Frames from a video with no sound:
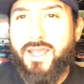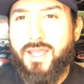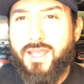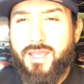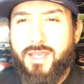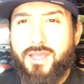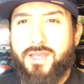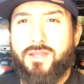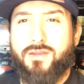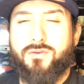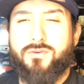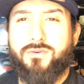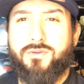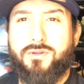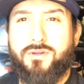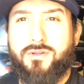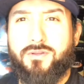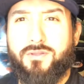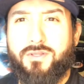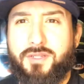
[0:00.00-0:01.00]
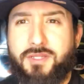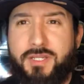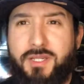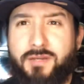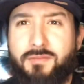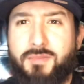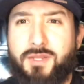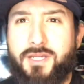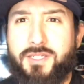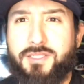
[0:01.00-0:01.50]
And hold on, the
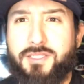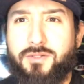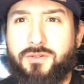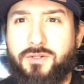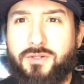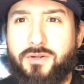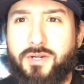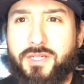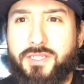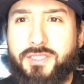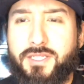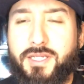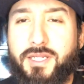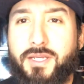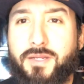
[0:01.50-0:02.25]
damn light's going crazy.